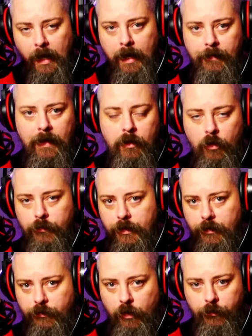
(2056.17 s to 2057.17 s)
and that content
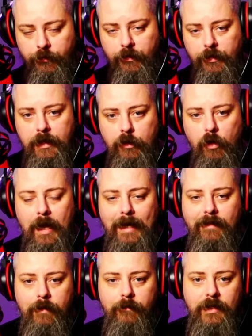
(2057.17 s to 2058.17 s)
has constantly got
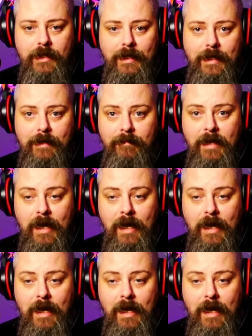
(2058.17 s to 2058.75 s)
activity in it,